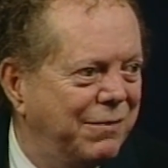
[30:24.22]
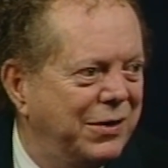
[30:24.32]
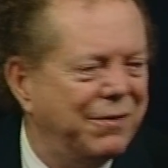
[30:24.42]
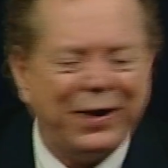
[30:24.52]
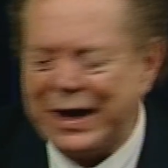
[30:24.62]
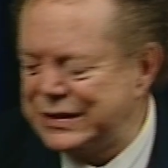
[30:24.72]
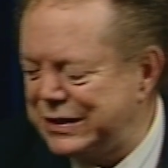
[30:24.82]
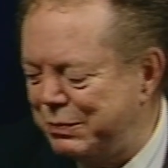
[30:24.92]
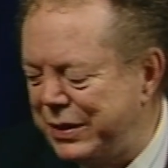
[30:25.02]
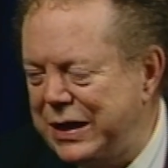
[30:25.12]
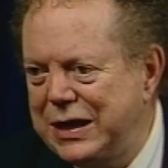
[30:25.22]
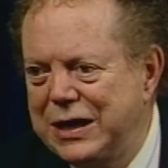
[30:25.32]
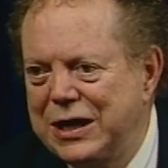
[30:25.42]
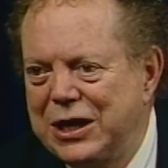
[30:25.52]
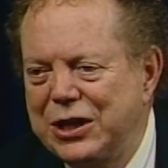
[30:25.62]
Have you ever had
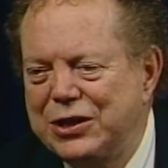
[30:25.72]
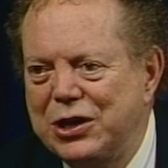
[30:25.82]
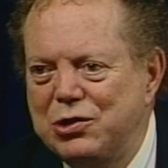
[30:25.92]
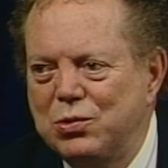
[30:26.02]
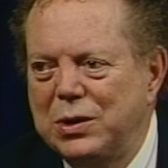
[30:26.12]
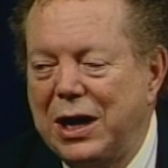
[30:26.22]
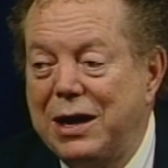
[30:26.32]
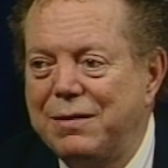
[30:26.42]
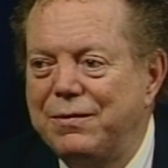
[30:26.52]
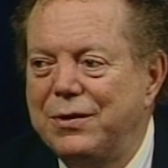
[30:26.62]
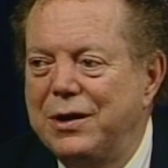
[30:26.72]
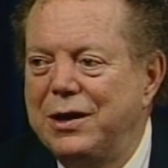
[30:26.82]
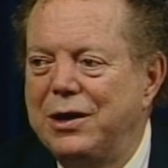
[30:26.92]
somebody that you love